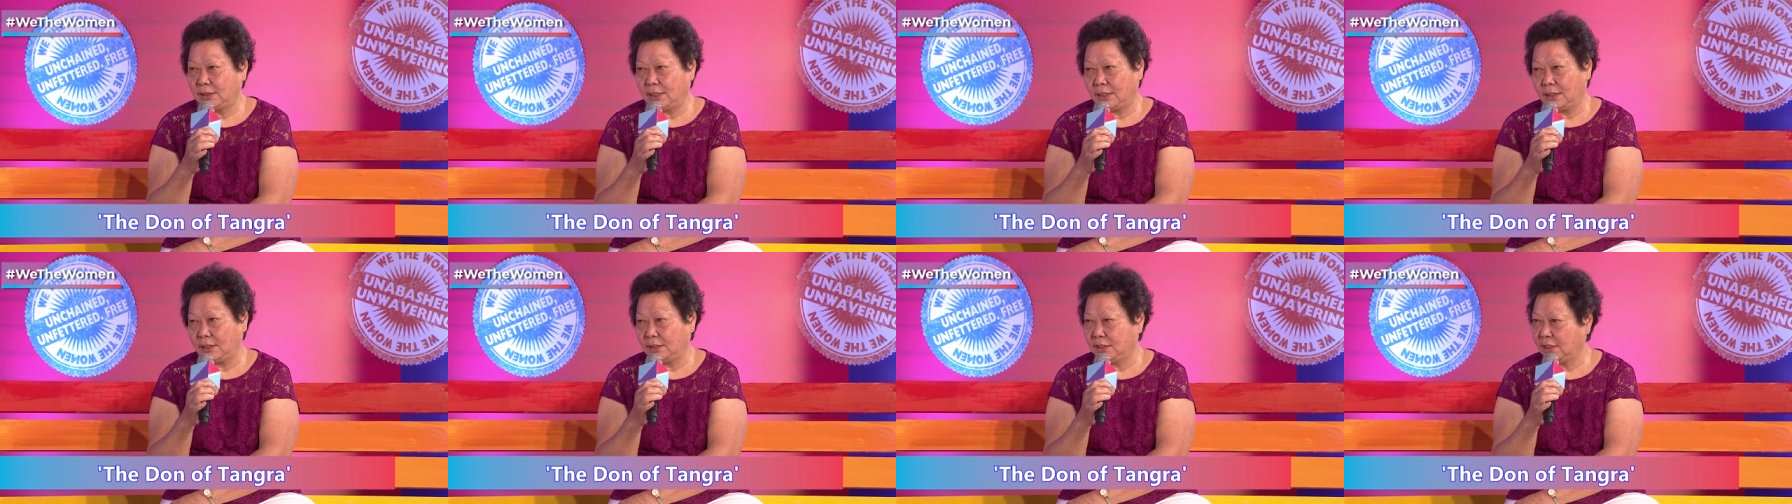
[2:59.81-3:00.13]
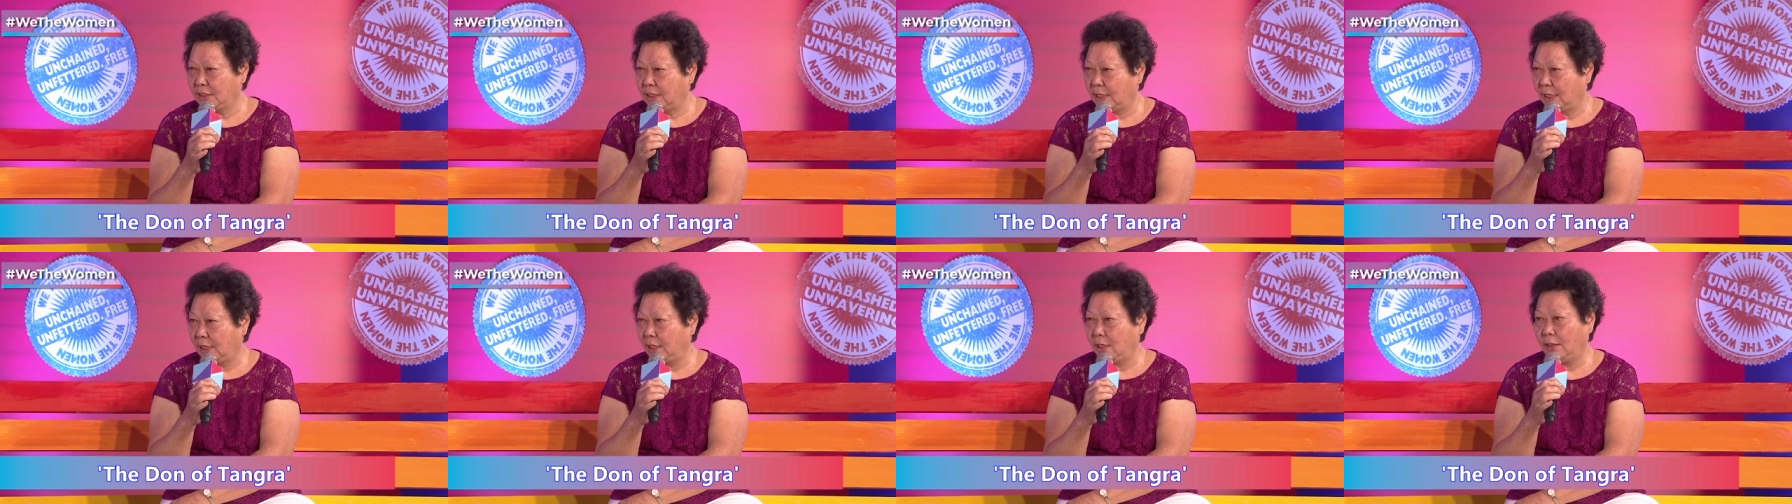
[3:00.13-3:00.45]
in
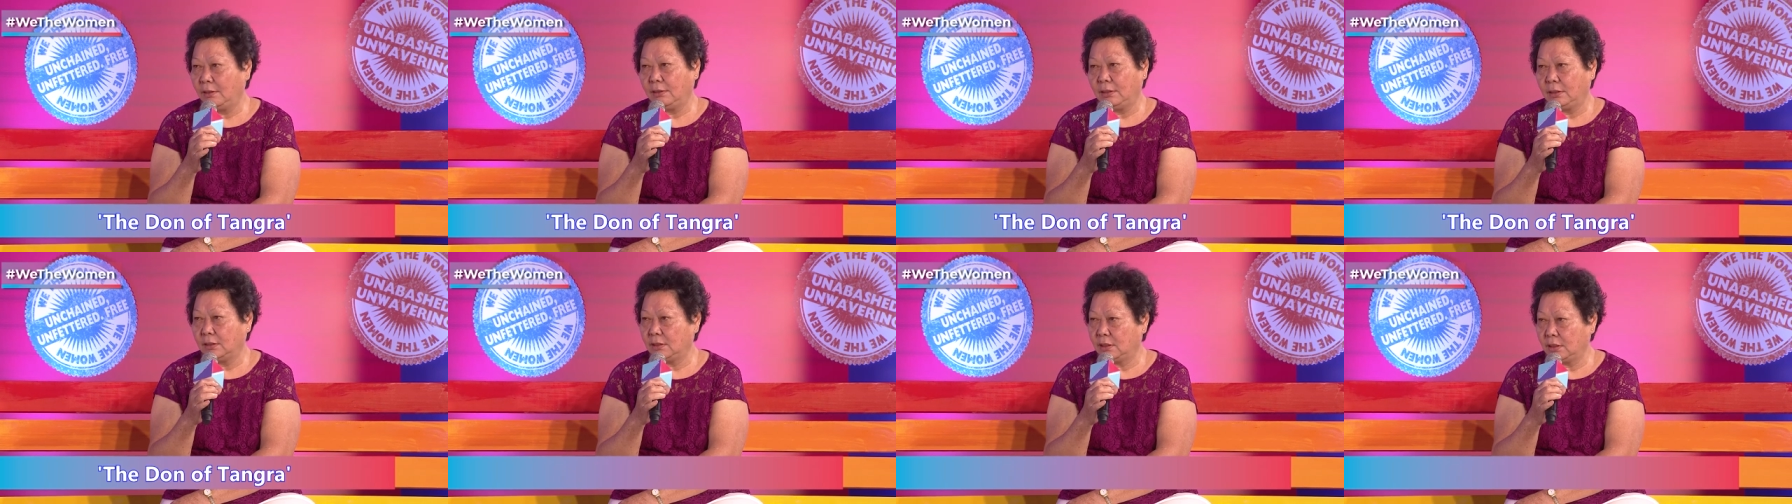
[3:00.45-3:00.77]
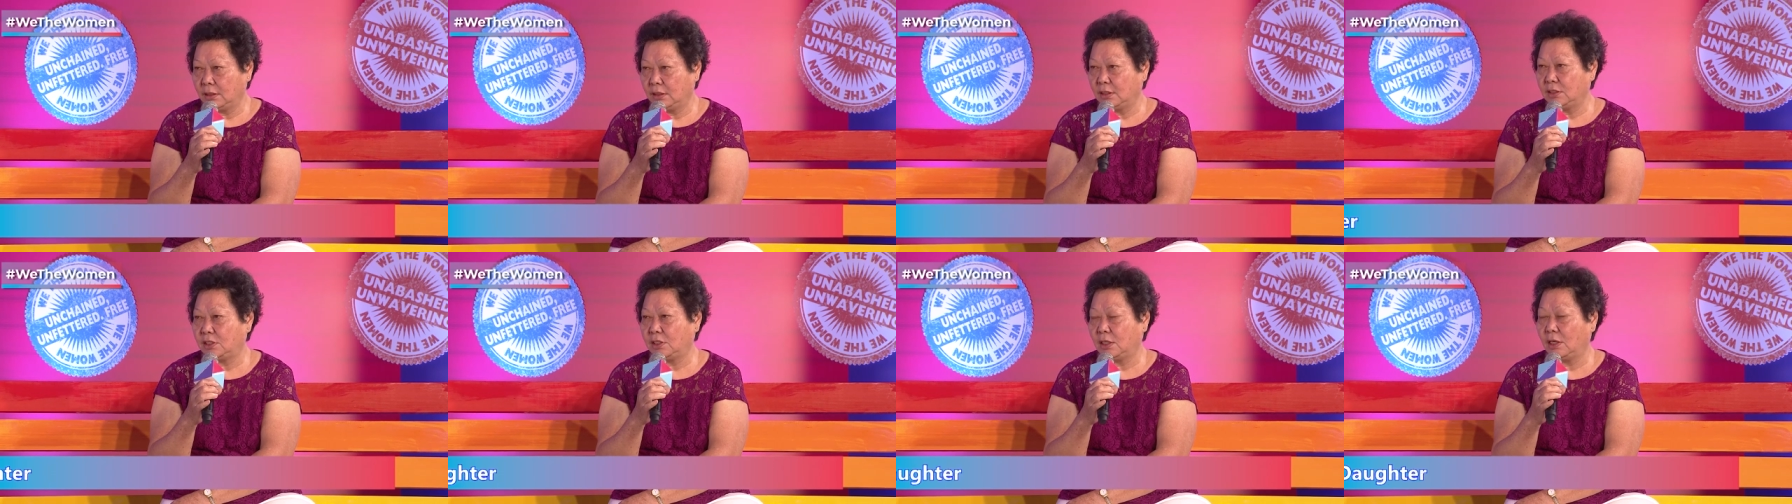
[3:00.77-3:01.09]
jail,
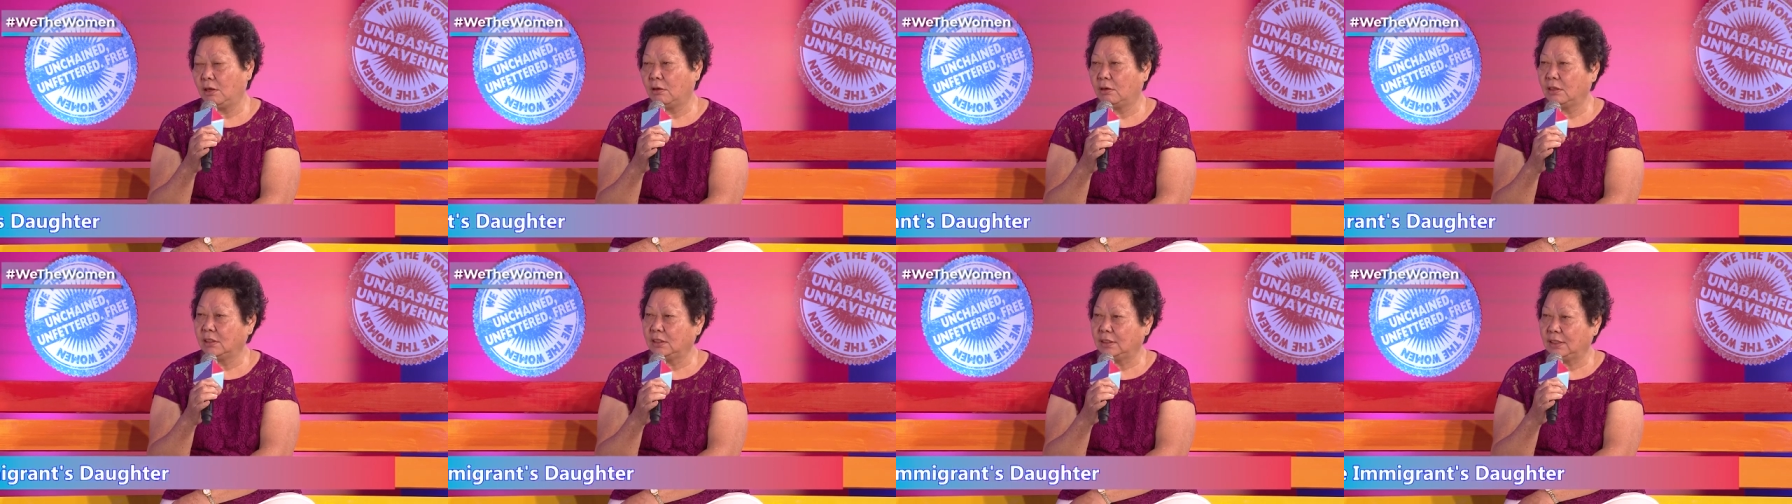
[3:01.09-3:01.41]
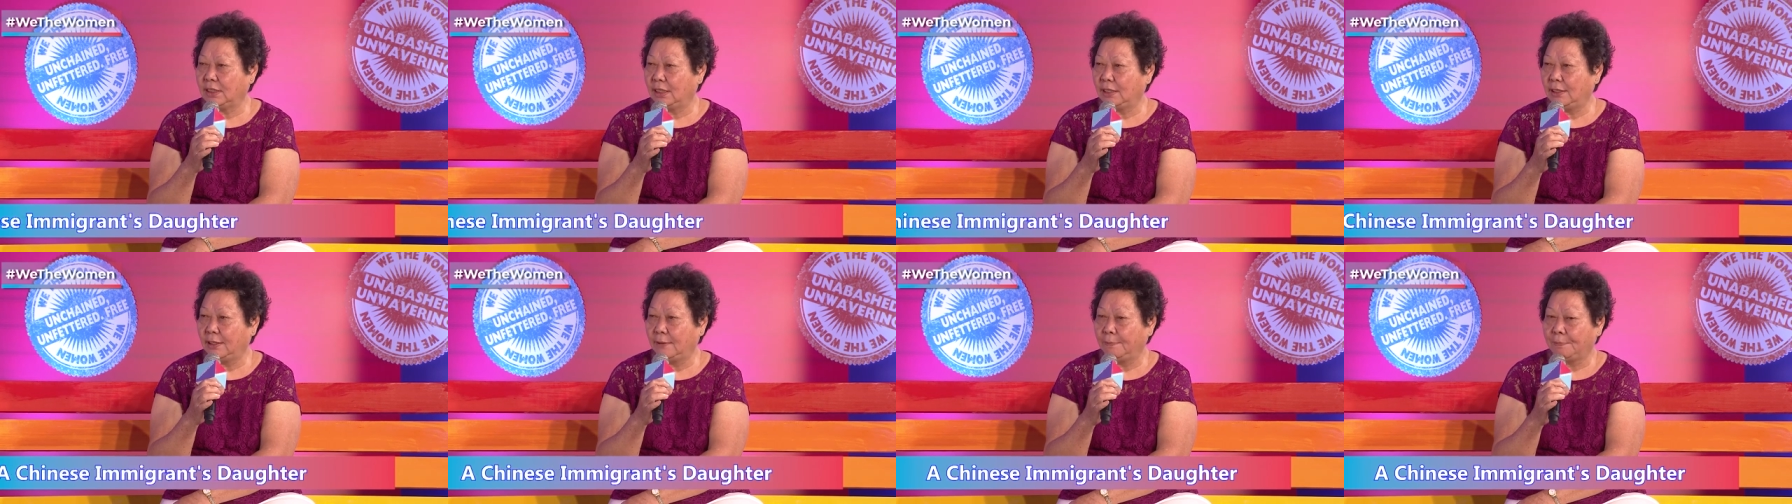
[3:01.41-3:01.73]
in Shillong
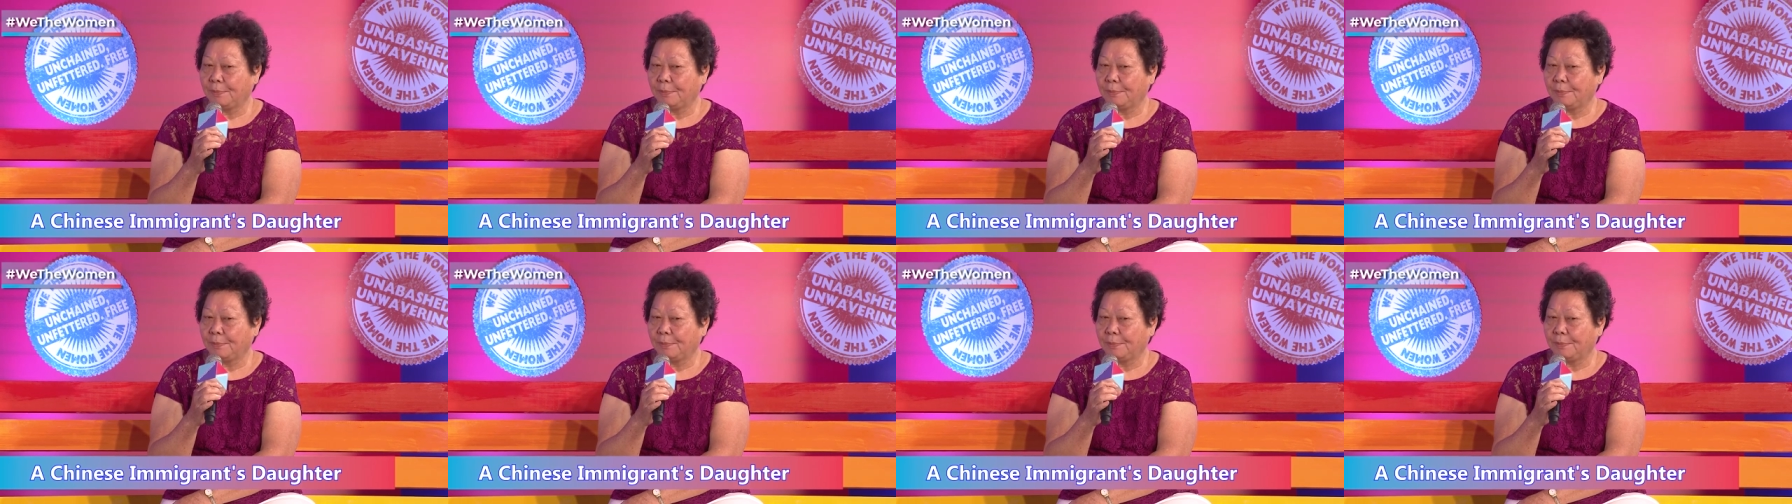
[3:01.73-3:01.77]
jail.